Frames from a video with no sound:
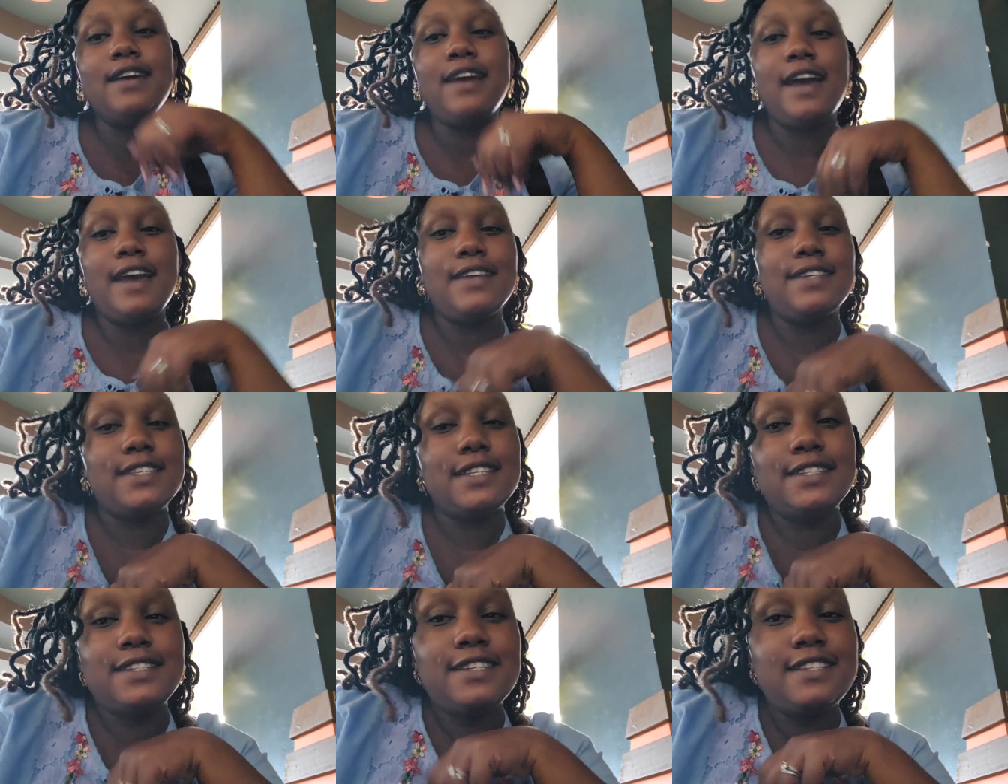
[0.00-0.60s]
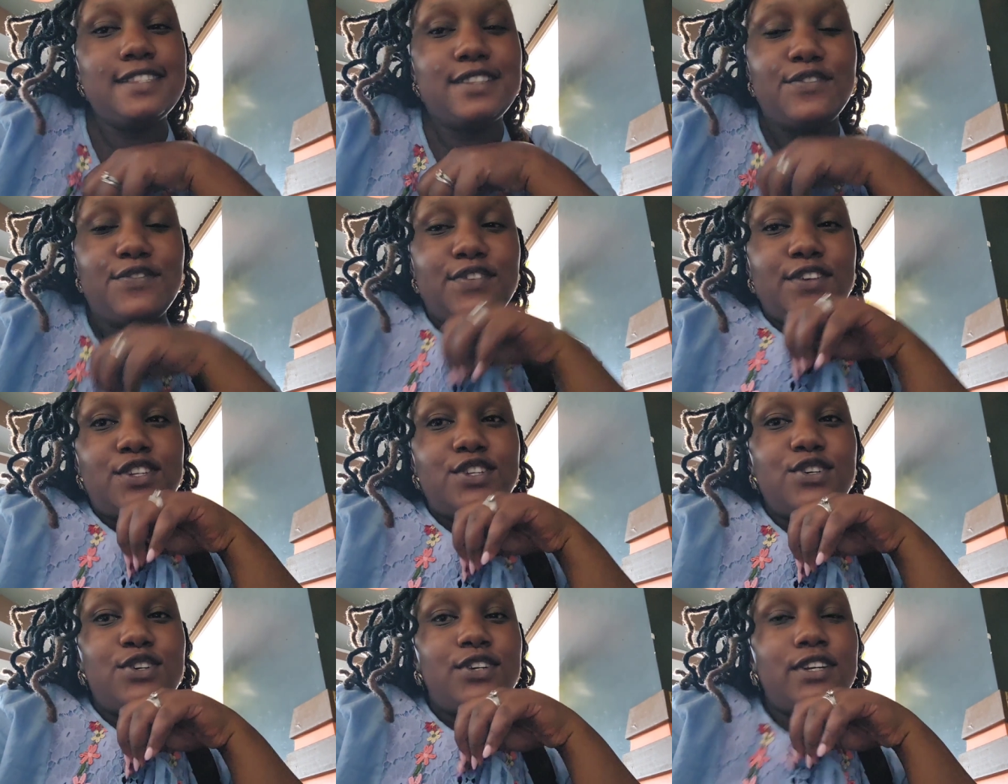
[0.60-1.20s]
i started the
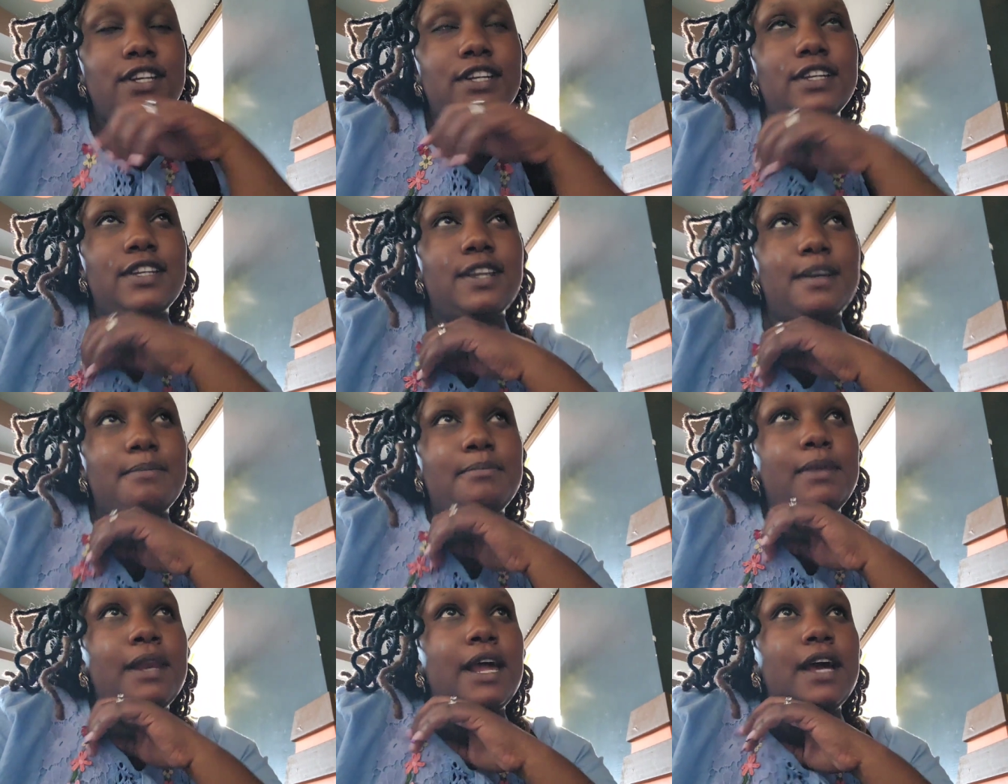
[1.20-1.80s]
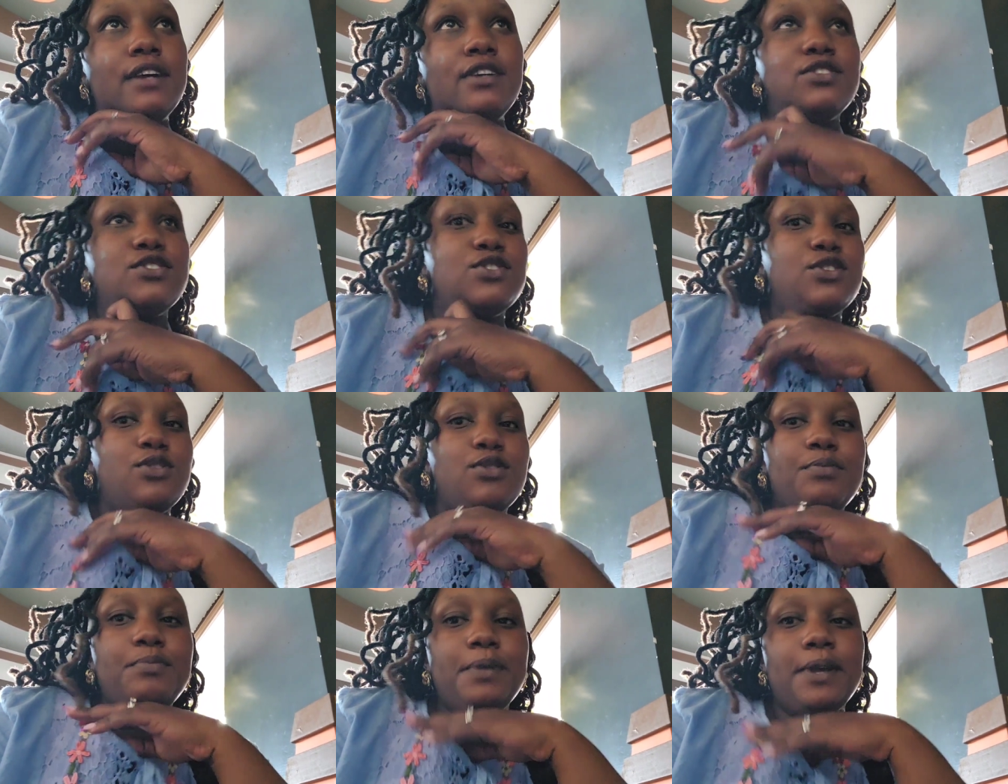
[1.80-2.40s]
video in a black
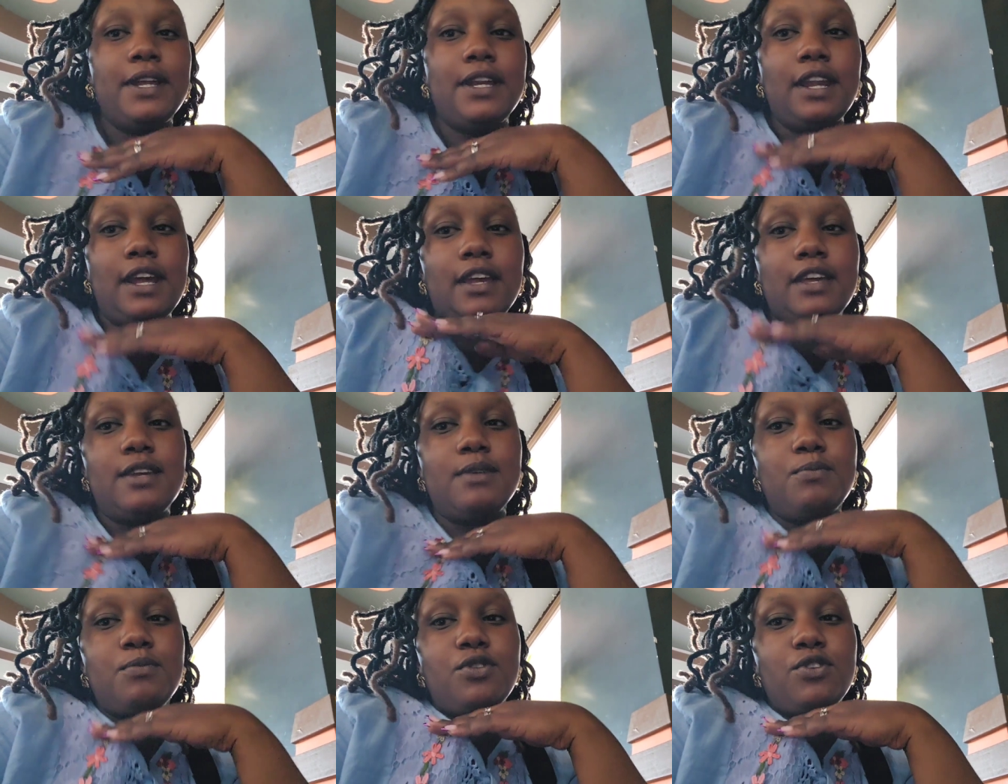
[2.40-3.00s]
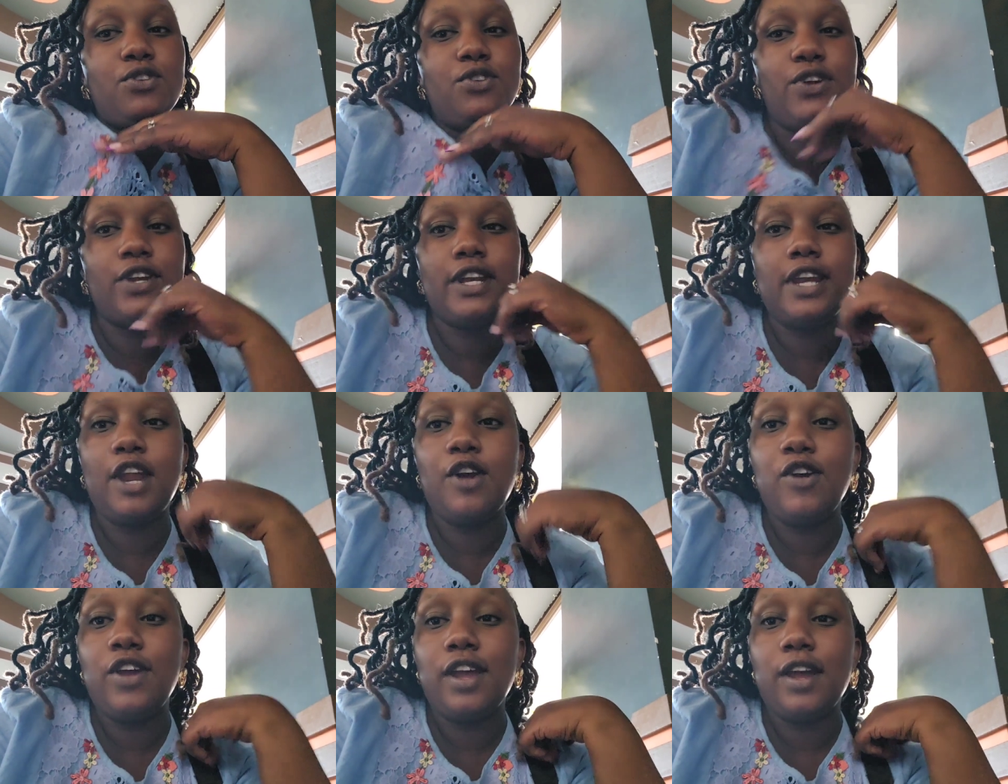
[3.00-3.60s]
top and a kimono and
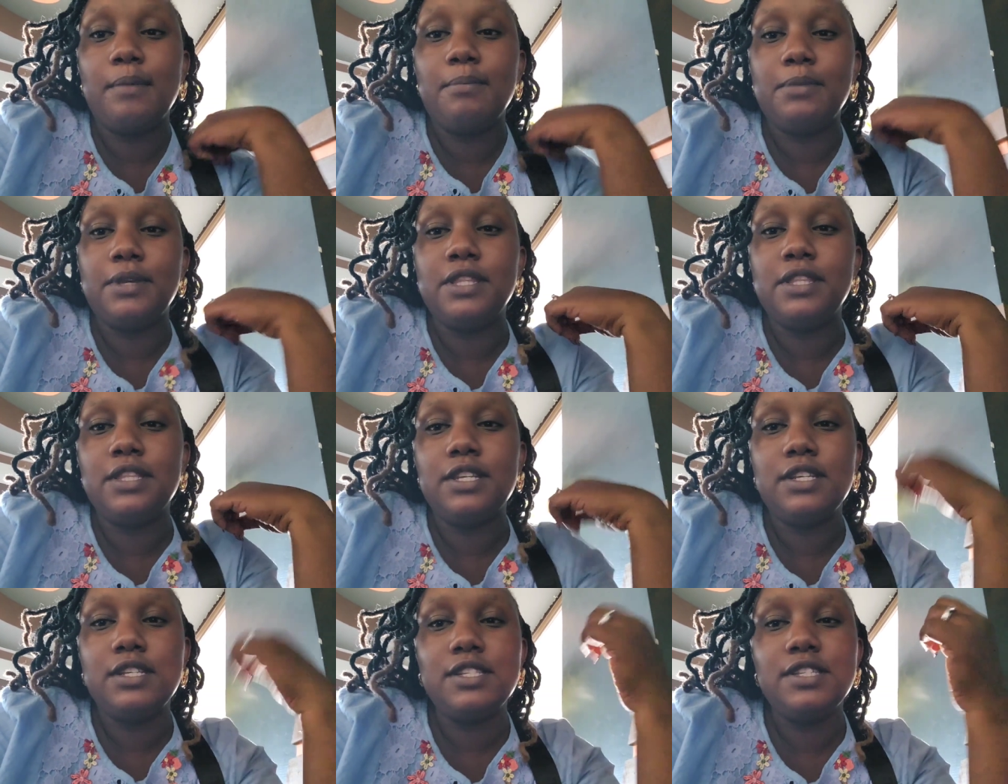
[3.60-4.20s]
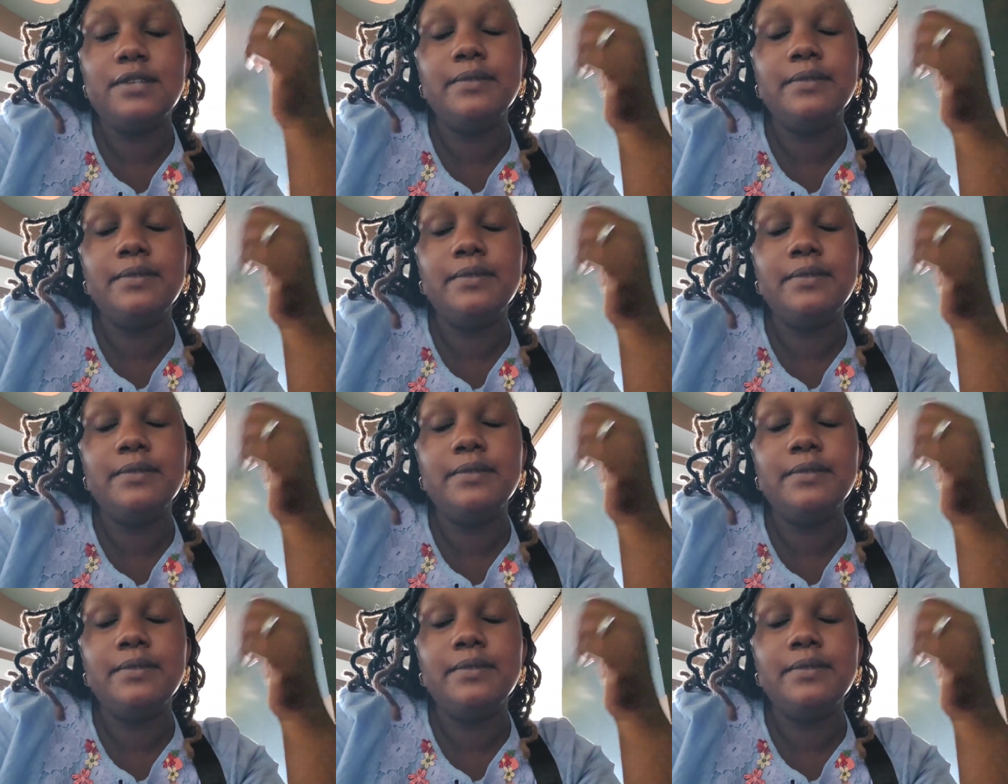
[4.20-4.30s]
now i'm in this